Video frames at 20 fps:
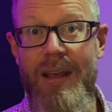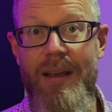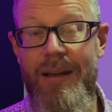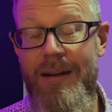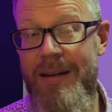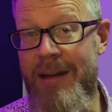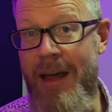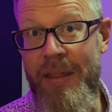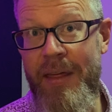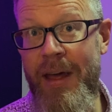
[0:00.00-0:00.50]

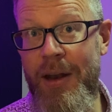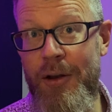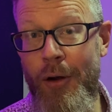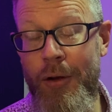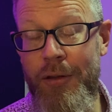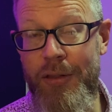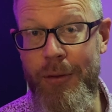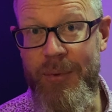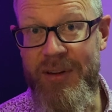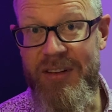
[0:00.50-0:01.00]
Now that
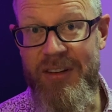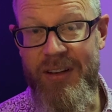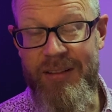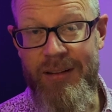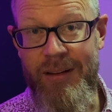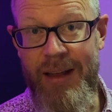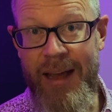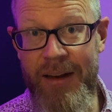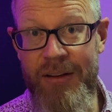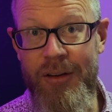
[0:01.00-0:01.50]
note that we just
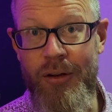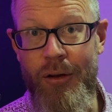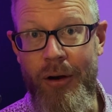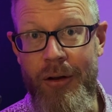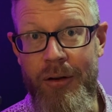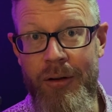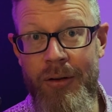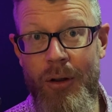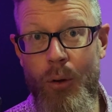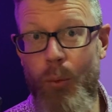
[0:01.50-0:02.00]
landed
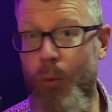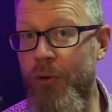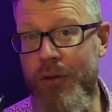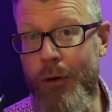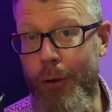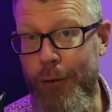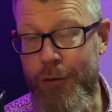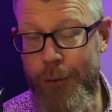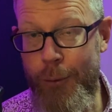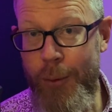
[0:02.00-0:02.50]
on was
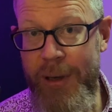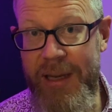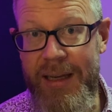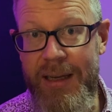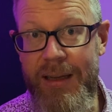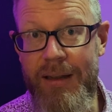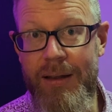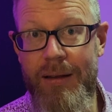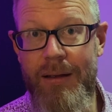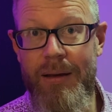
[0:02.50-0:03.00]
no
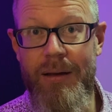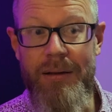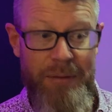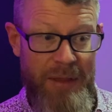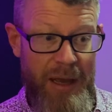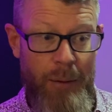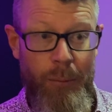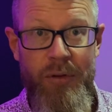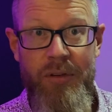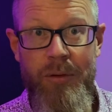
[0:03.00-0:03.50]
squeak,
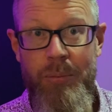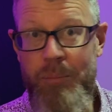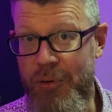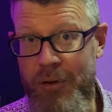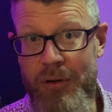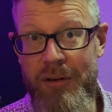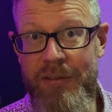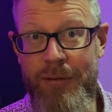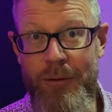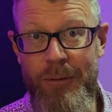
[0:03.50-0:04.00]
that was a
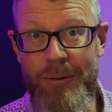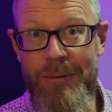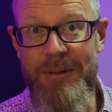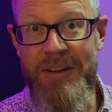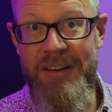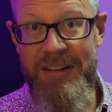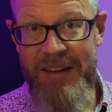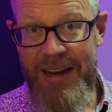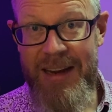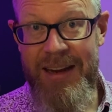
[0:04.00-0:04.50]
beautiful
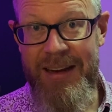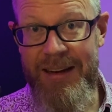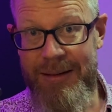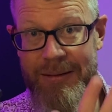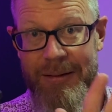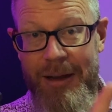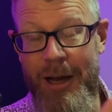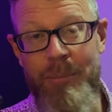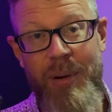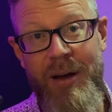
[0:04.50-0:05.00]
D
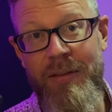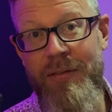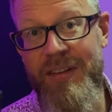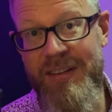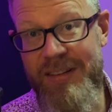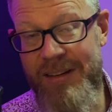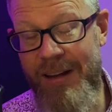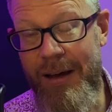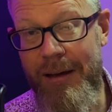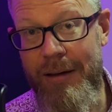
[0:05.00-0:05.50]
above the
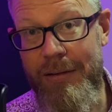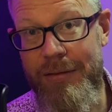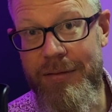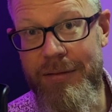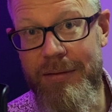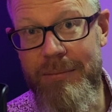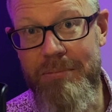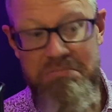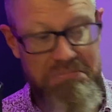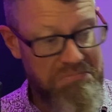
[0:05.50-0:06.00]

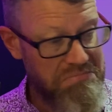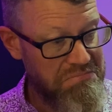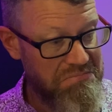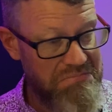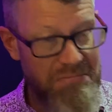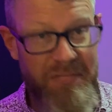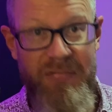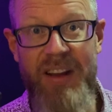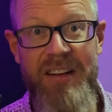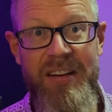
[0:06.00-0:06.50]
staff.
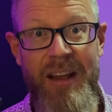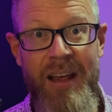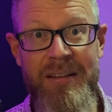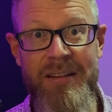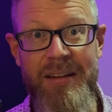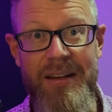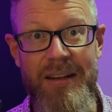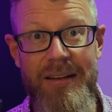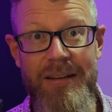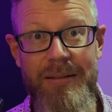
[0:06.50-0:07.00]

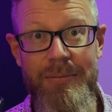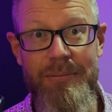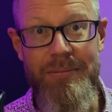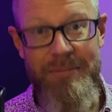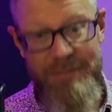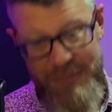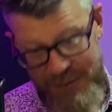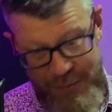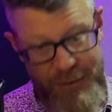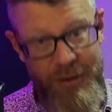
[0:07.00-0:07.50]
Fantastic!
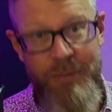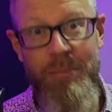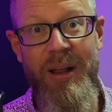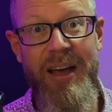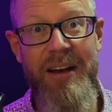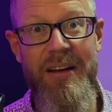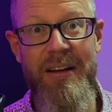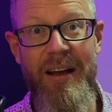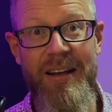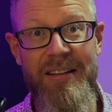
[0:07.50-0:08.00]
We've just
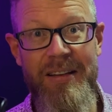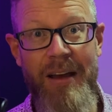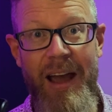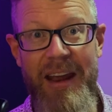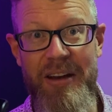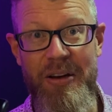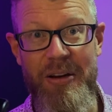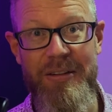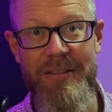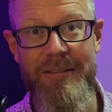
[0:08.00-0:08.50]
played a nice high
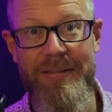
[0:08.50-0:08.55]
note.